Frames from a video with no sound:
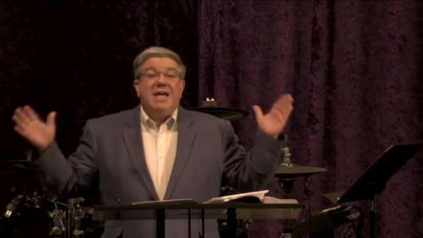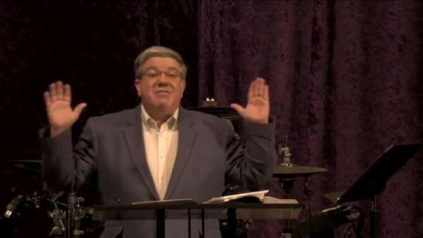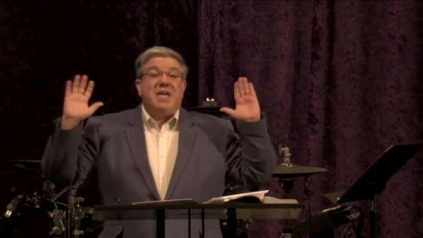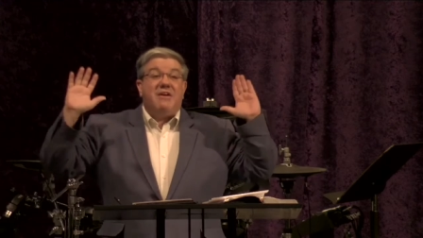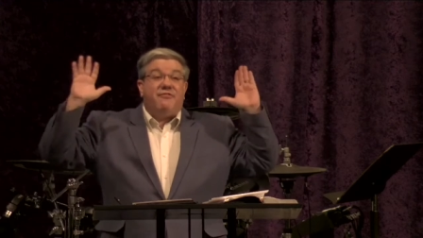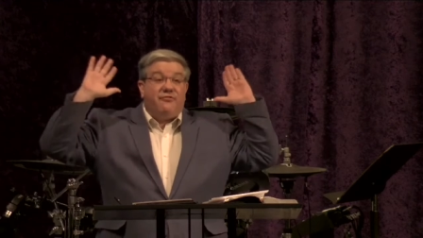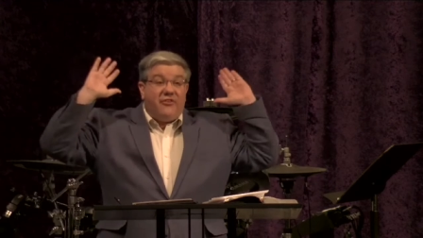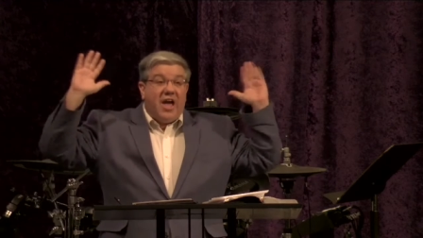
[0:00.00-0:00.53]
and
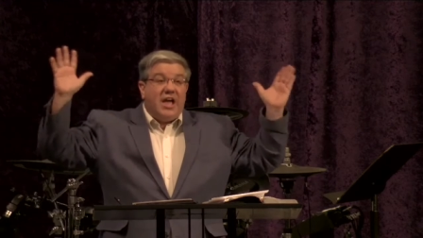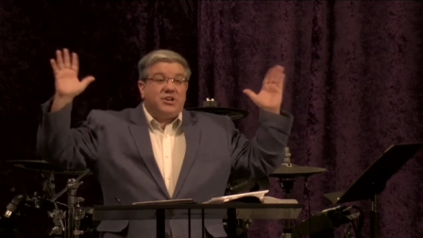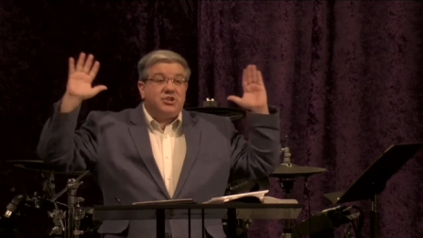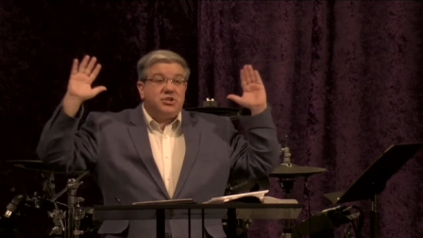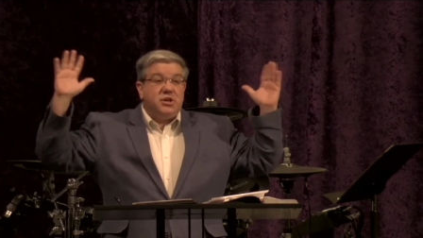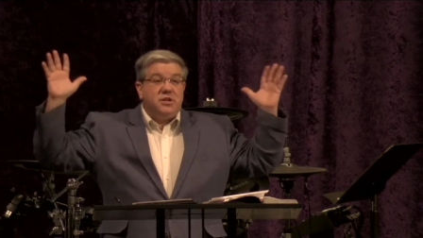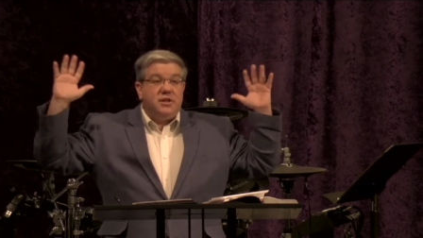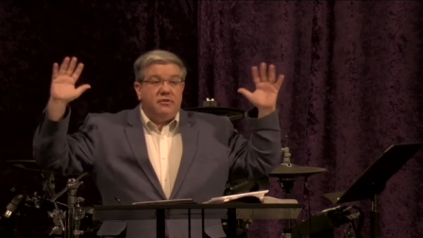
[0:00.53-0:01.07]
they
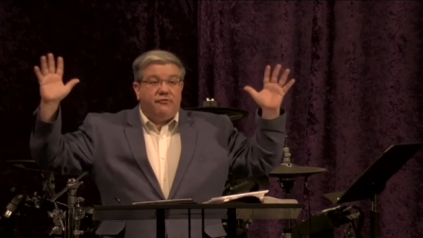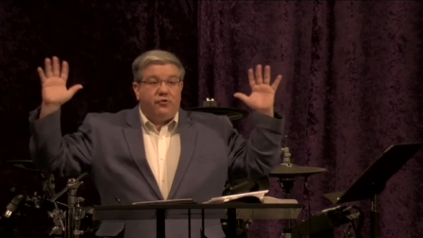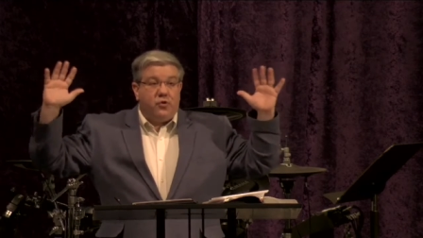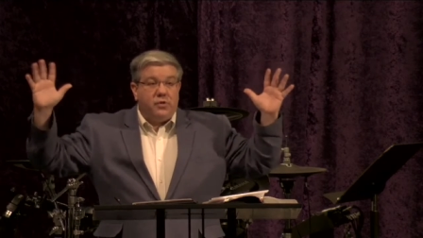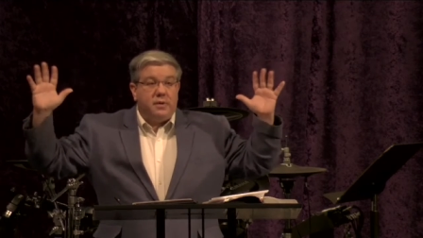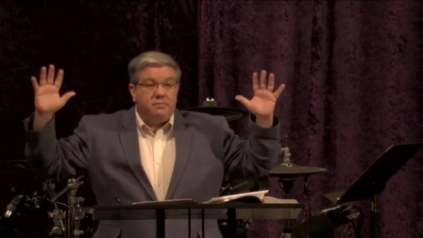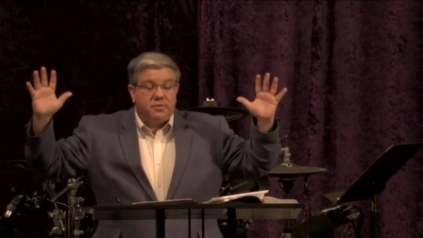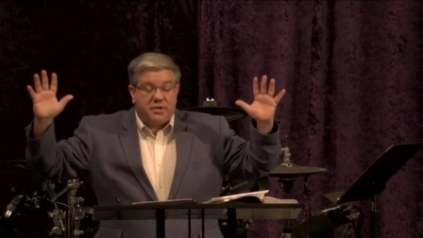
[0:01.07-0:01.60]
fashioned
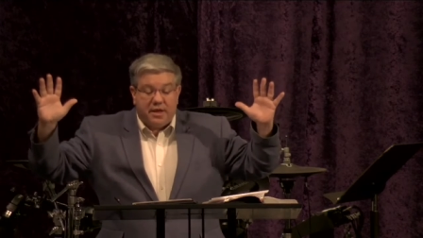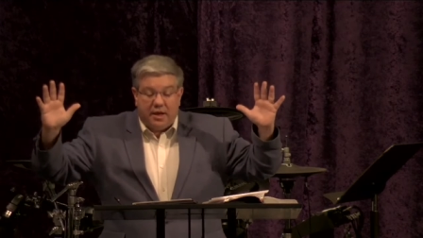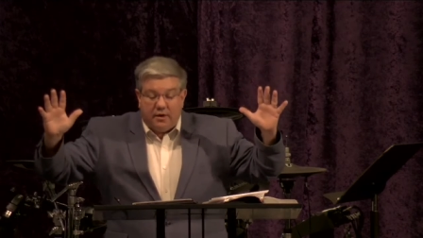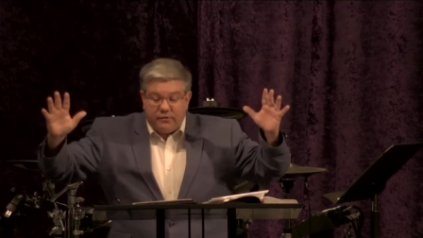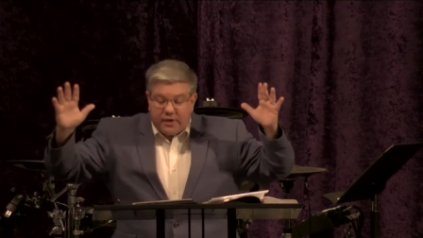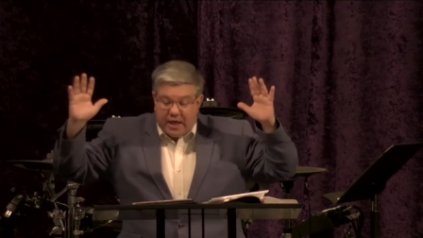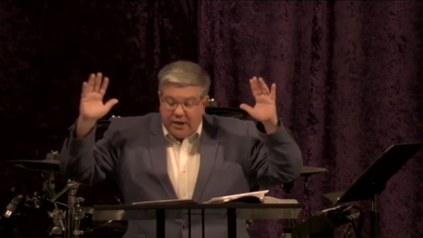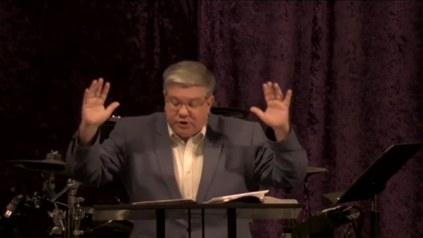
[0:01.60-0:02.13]
for
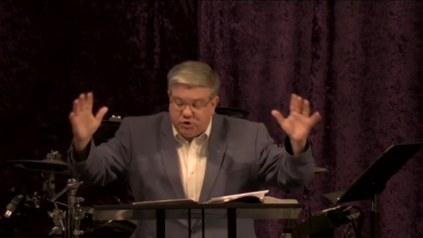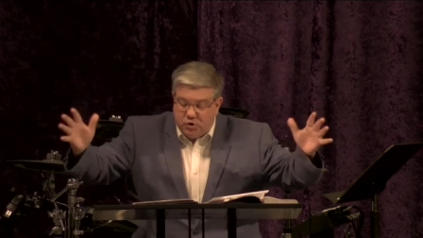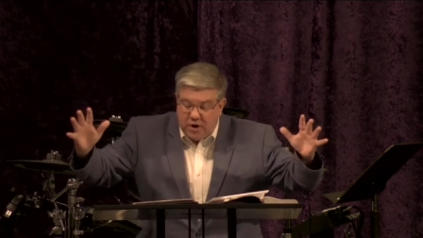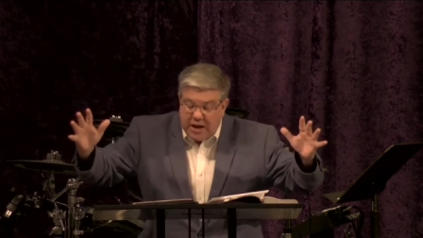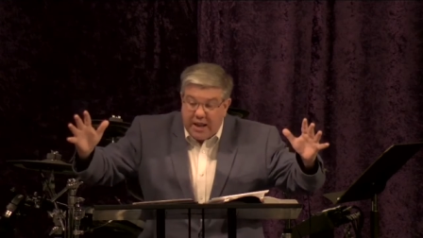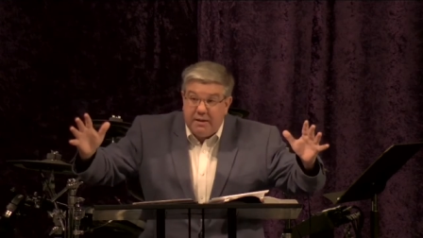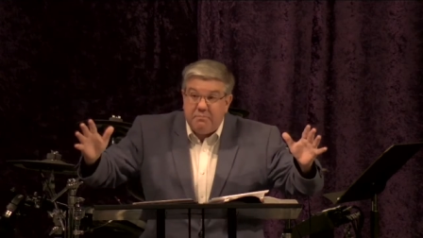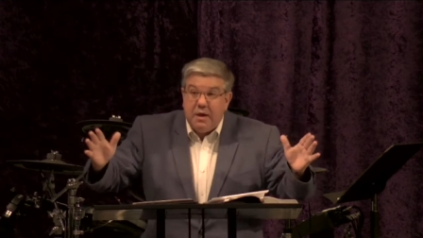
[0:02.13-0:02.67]
themselves a
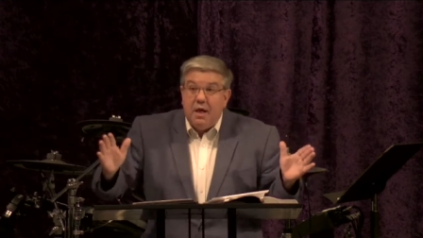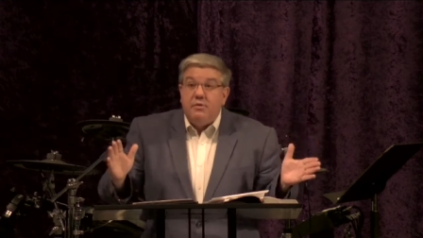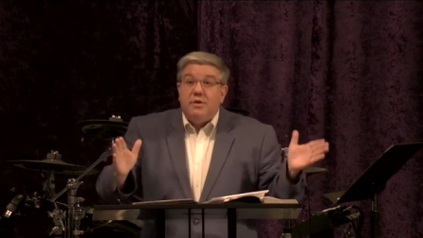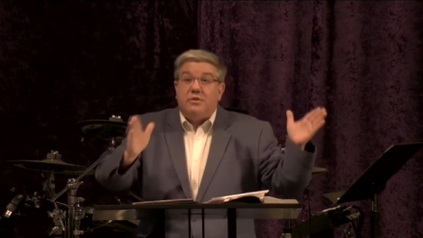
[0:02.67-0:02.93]
dream